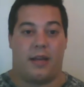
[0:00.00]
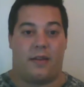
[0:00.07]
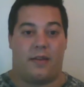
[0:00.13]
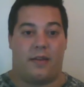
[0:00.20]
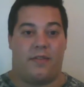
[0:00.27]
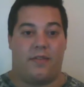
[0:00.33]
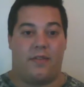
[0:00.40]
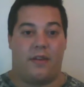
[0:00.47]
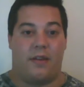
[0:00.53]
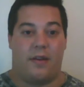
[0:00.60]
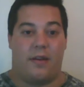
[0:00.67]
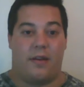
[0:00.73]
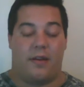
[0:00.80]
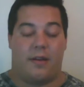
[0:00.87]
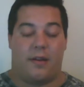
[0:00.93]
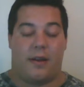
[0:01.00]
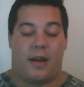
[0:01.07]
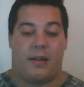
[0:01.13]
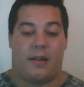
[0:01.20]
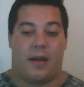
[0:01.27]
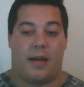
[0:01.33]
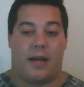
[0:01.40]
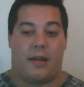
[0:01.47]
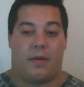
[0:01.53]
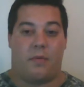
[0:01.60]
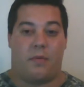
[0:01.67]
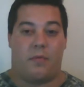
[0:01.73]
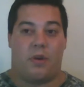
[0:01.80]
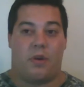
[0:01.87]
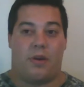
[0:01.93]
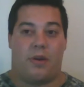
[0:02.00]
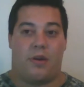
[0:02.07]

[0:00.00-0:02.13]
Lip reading: trapped in the world, and